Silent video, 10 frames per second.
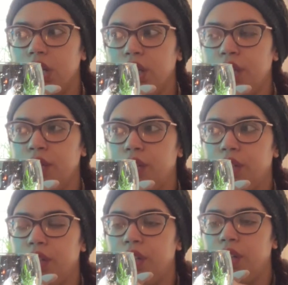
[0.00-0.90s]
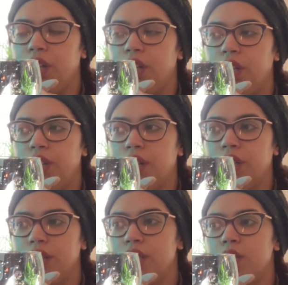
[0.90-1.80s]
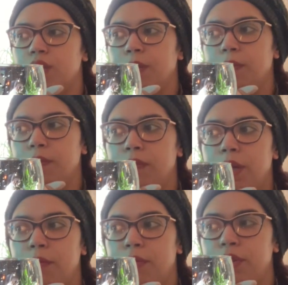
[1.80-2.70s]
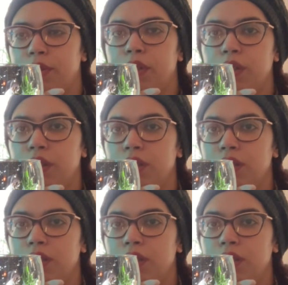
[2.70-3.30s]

You're, you're needing to remember